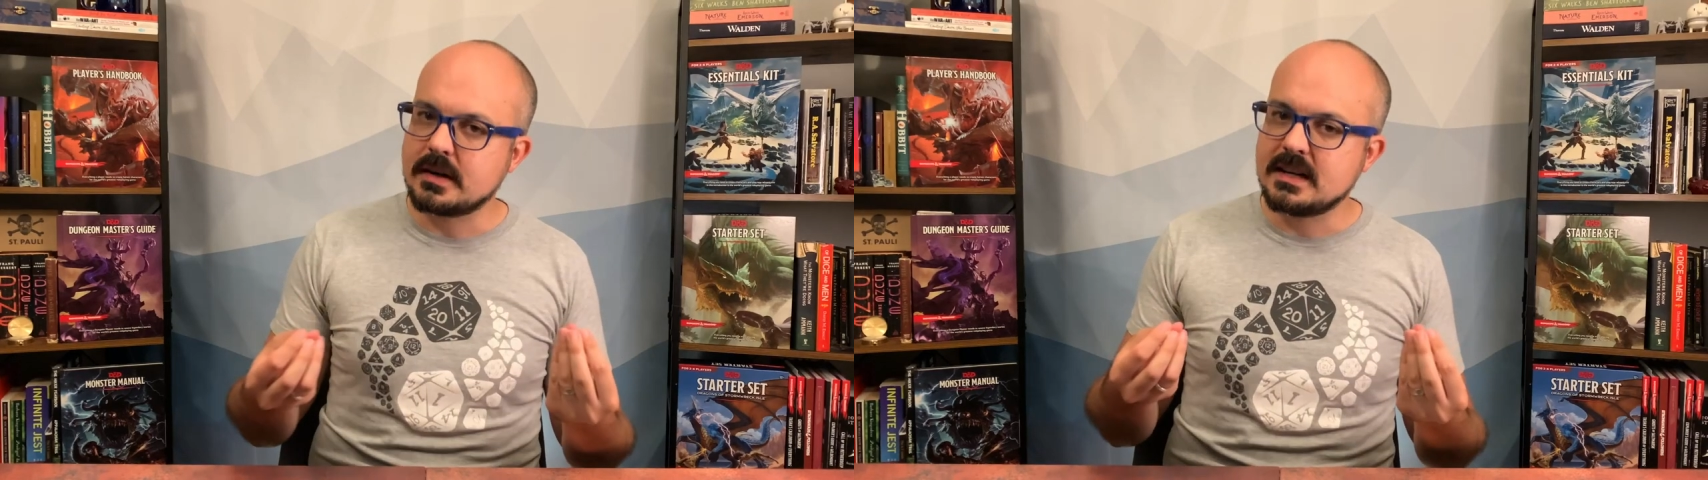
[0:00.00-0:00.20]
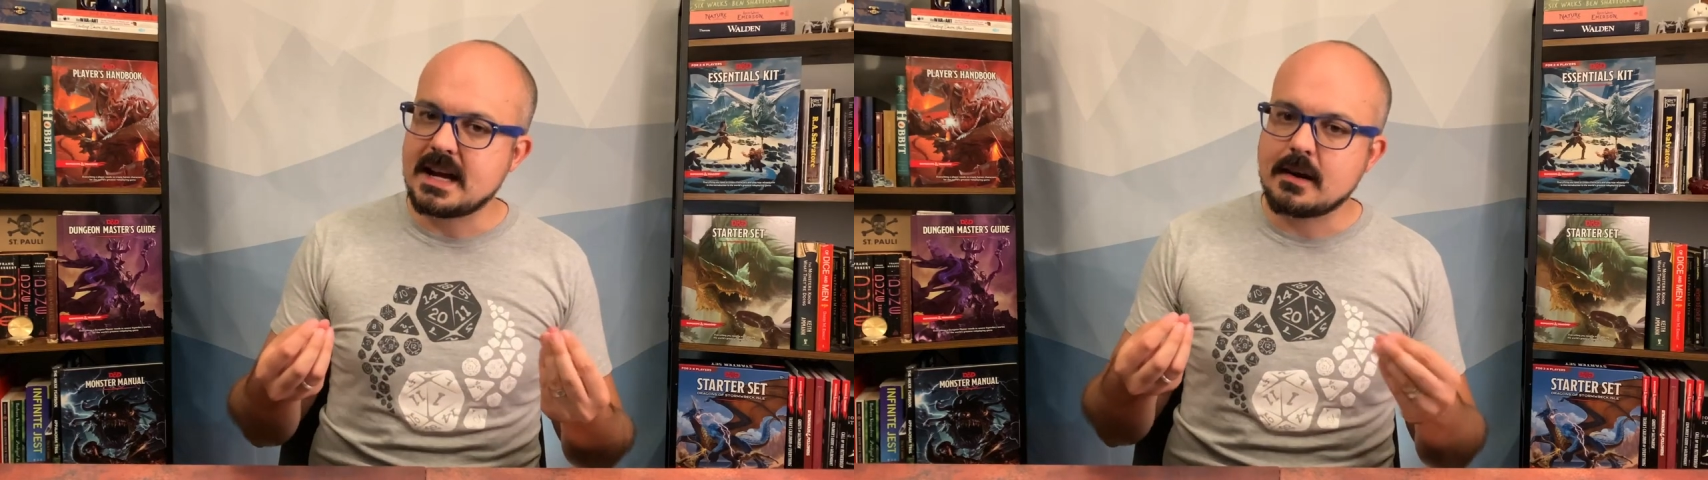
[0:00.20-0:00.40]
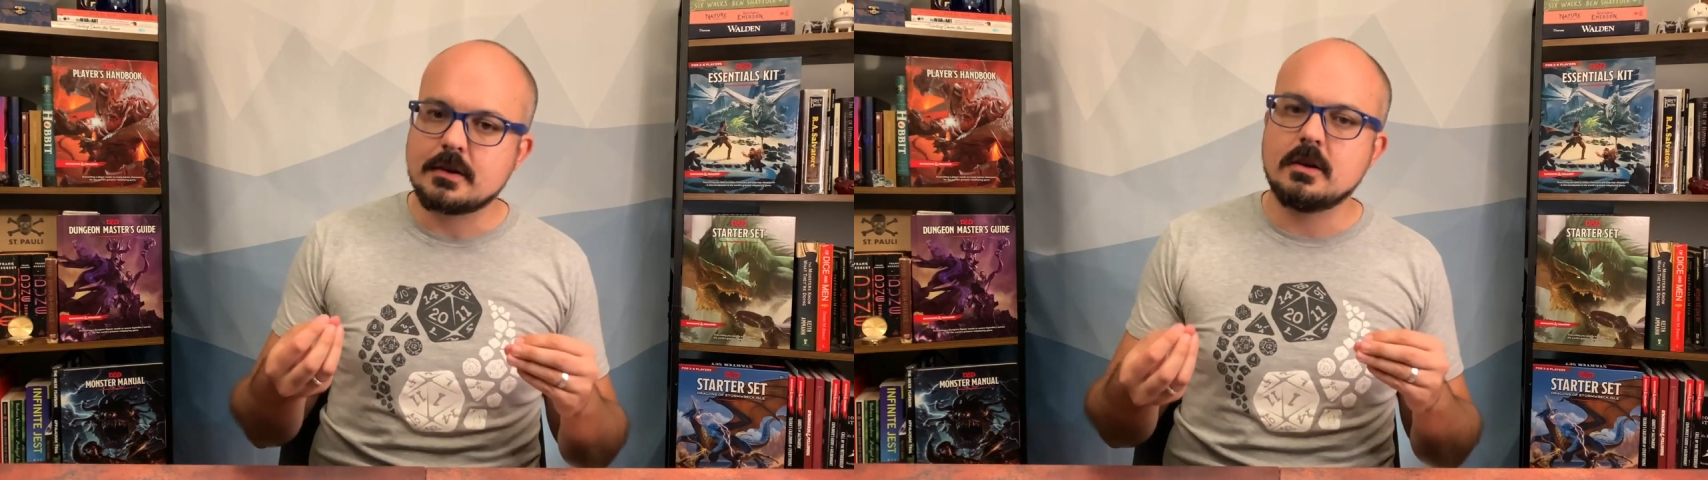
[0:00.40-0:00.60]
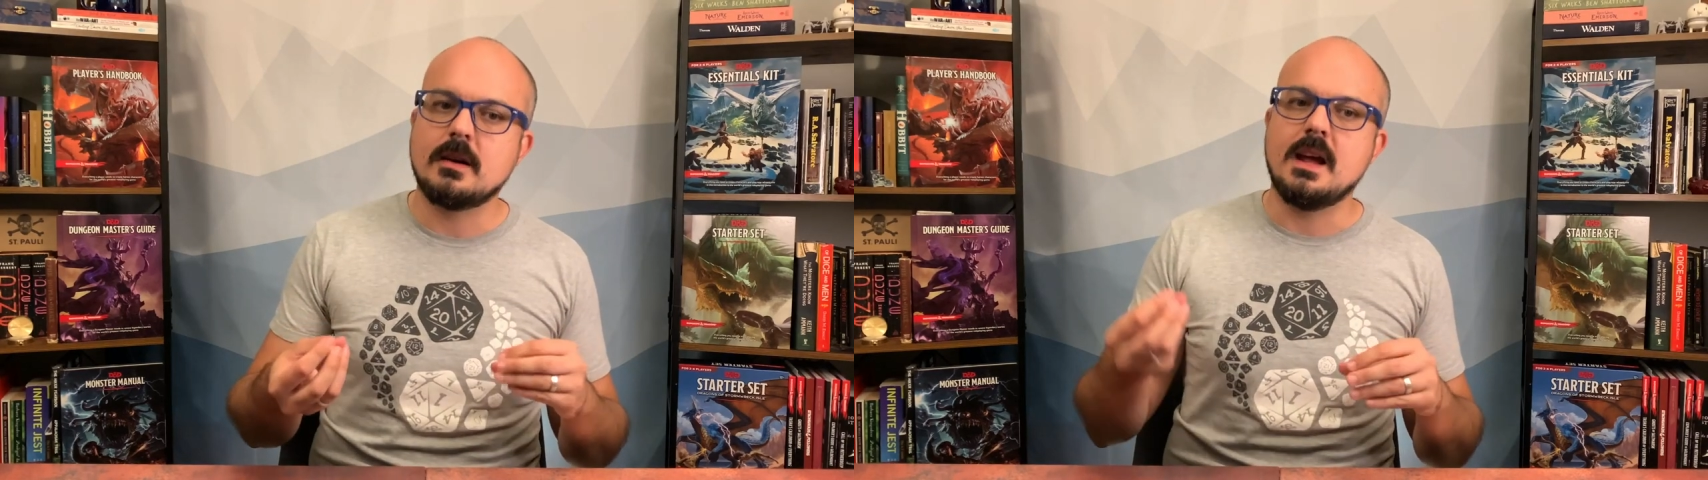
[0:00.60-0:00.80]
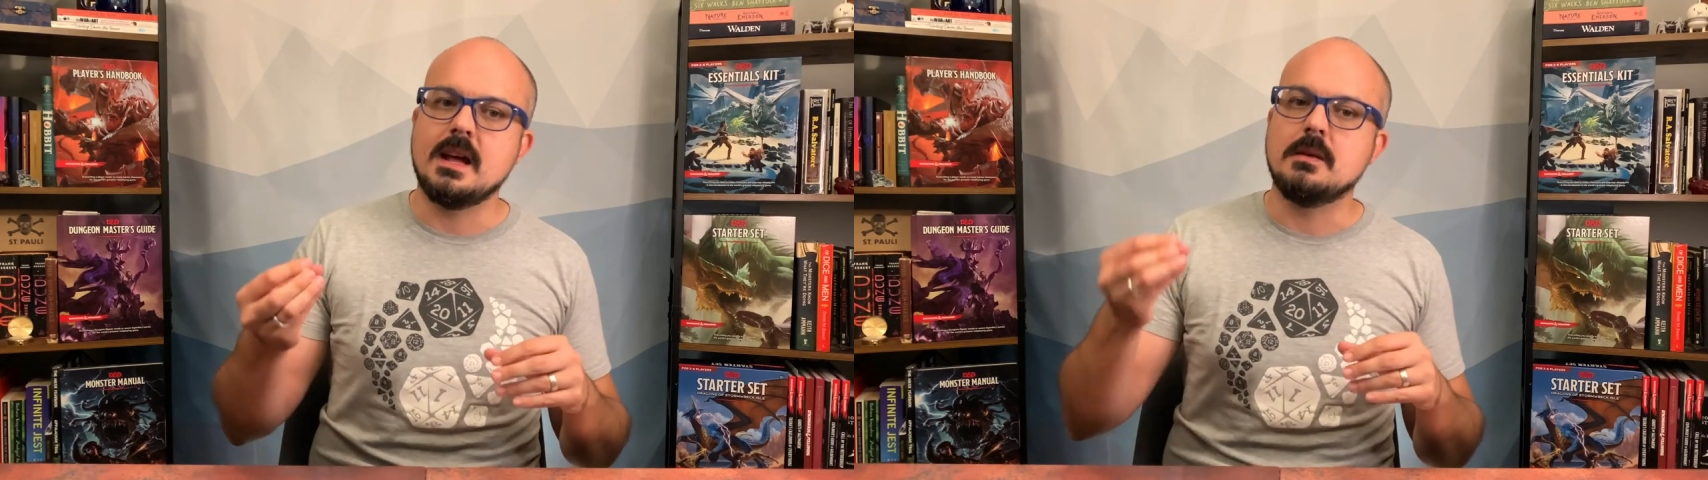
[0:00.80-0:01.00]
encounter
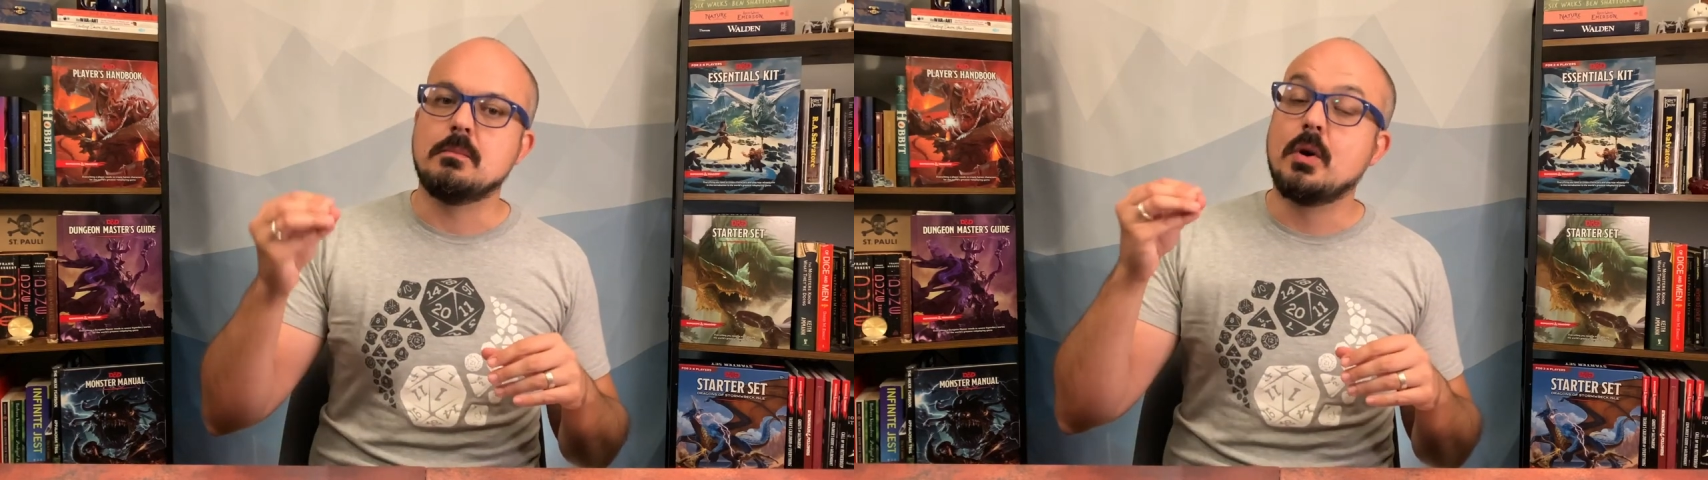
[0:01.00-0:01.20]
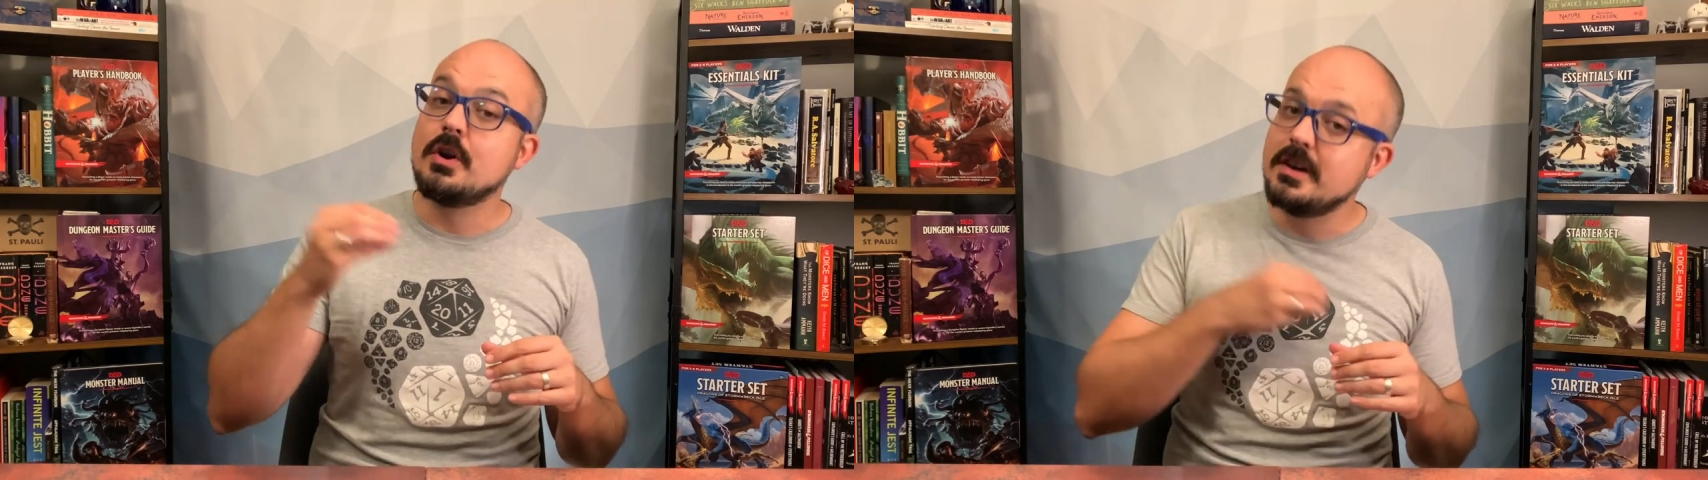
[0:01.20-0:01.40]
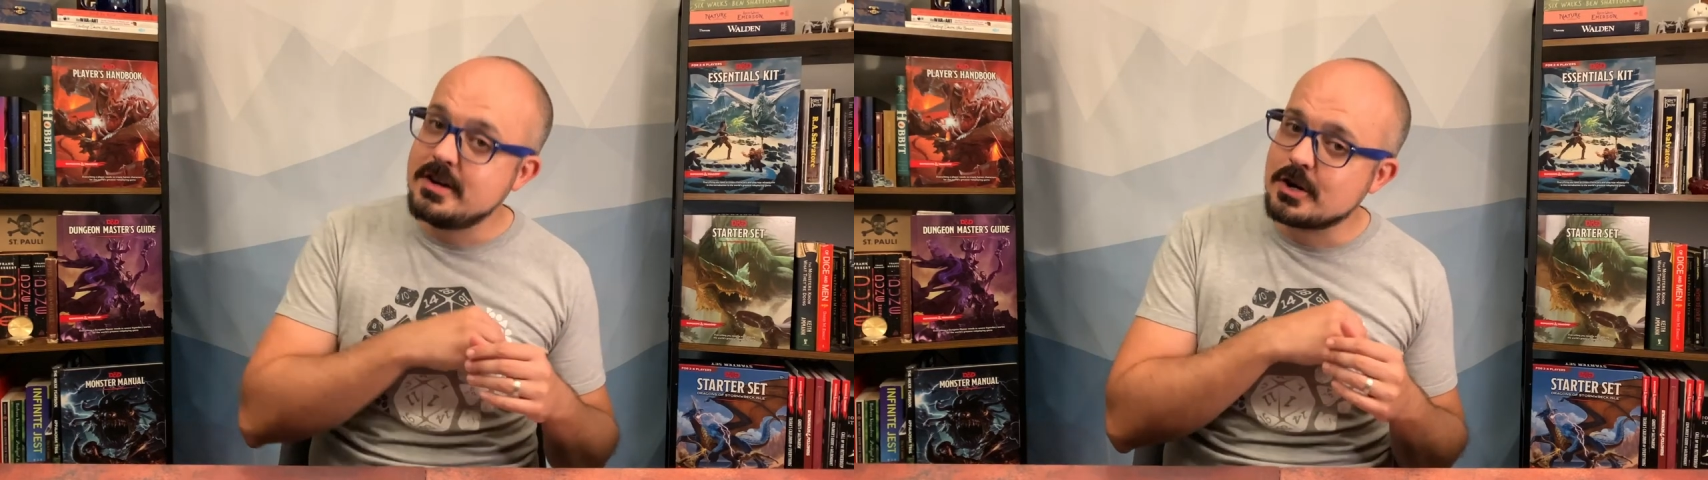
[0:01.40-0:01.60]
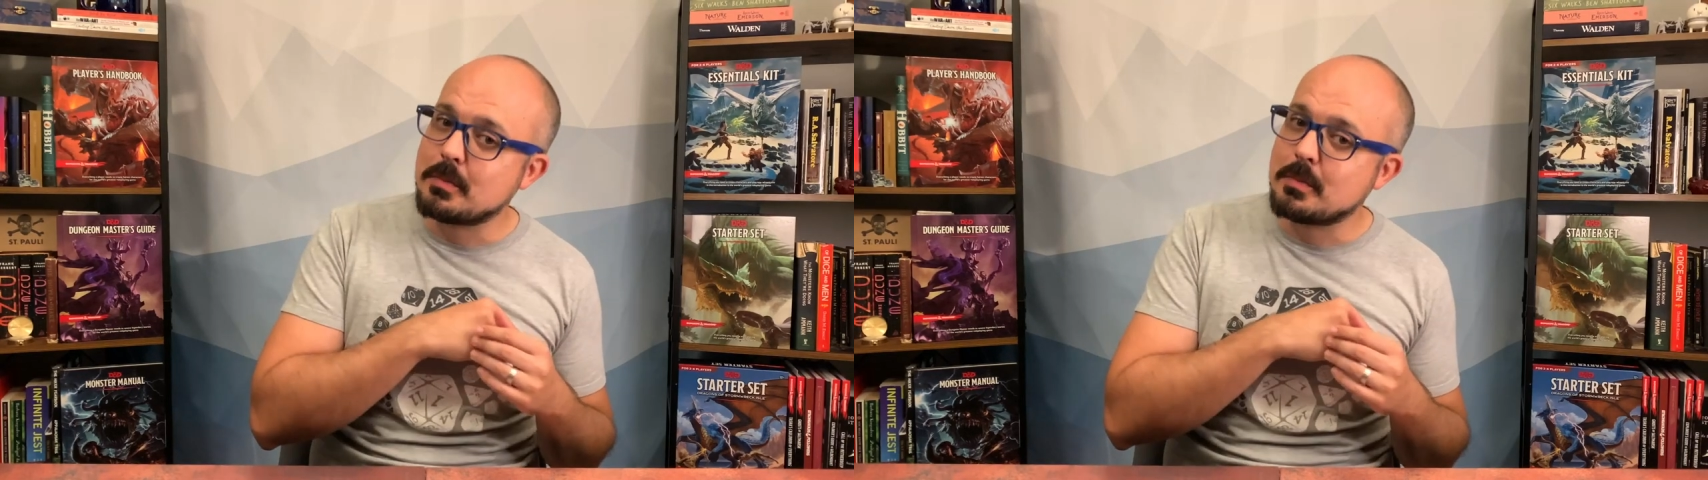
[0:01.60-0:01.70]
and put it in your